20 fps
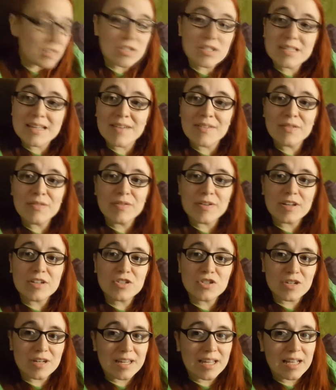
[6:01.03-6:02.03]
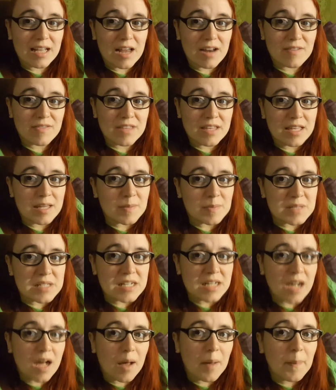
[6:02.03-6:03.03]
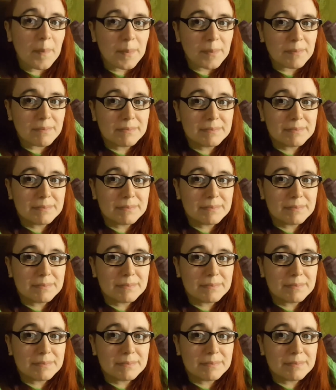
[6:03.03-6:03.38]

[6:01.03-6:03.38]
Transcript: she's having fun drinking out of the empty cup.